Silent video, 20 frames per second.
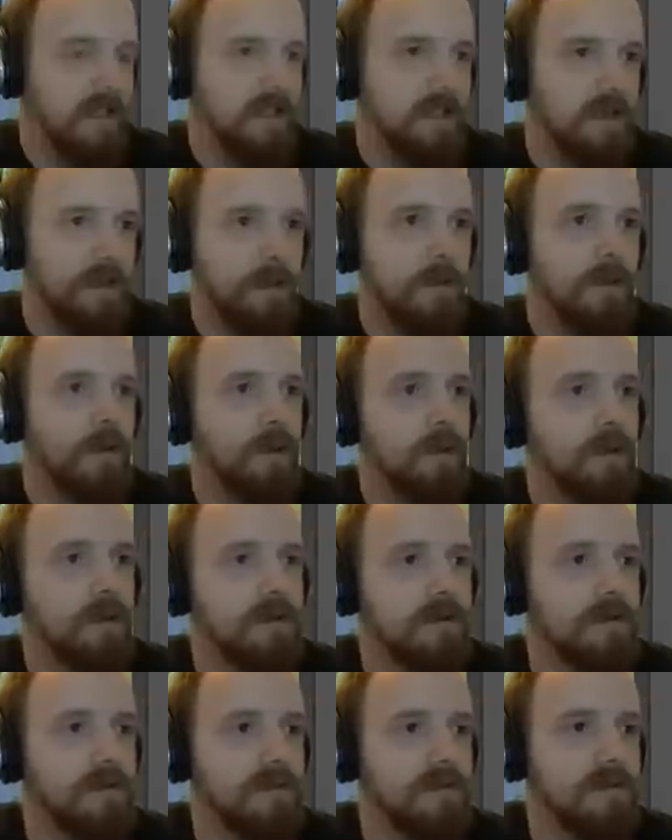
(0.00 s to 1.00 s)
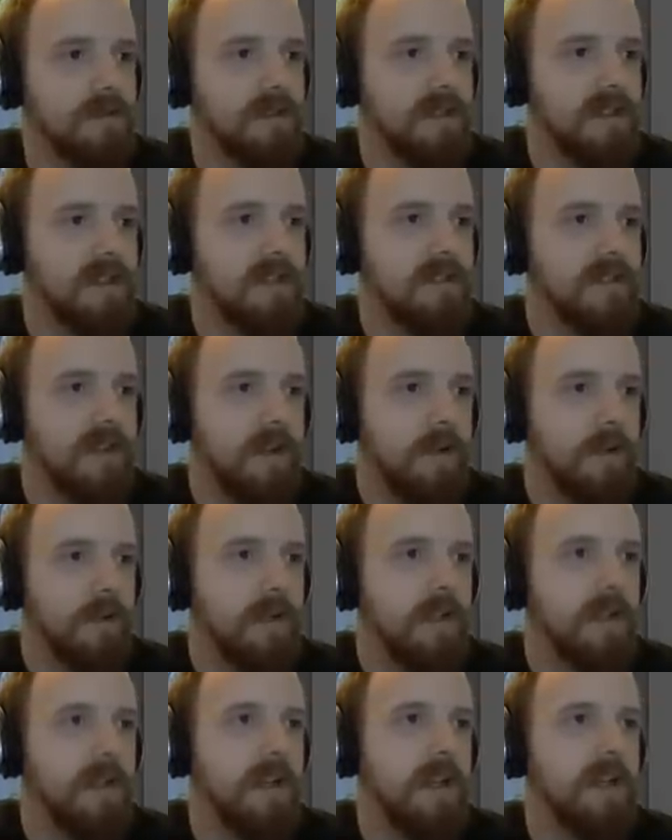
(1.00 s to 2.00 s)
lore in this
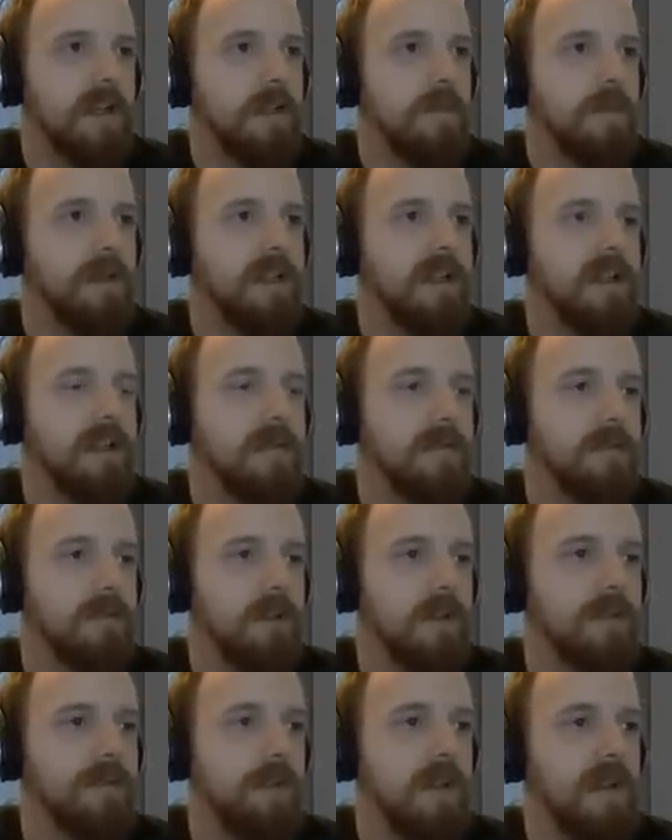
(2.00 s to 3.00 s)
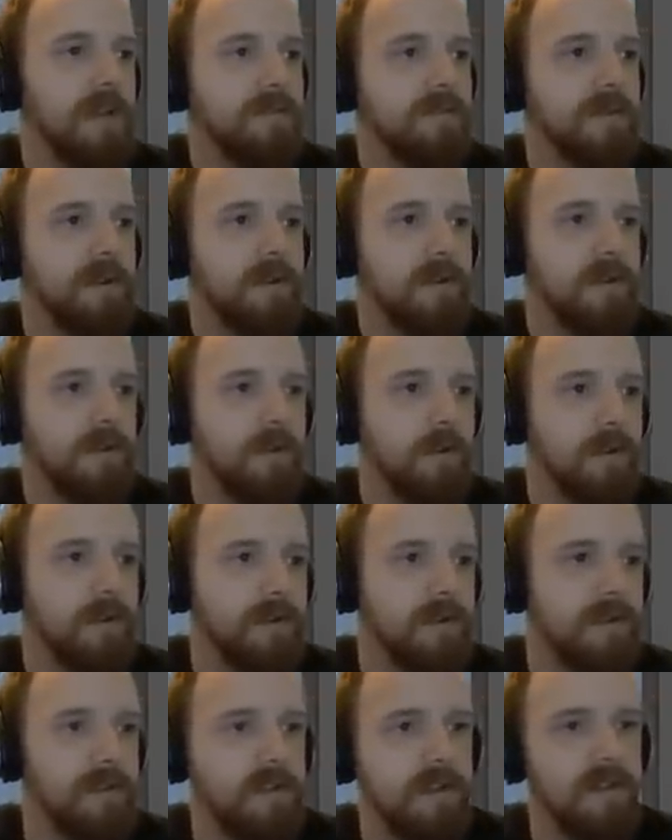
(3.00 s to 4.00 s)
area, and then we get as we get further
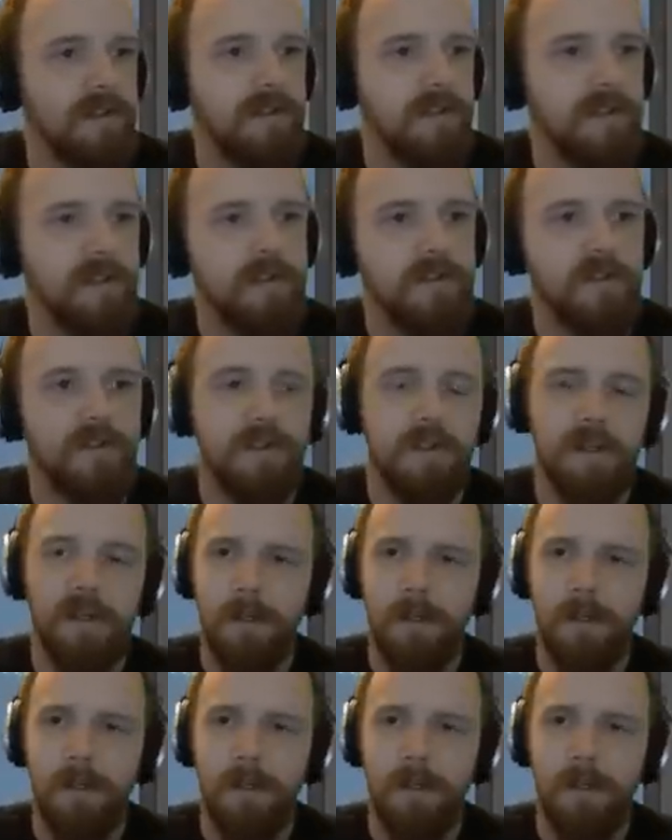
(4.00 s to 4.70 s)
north, this is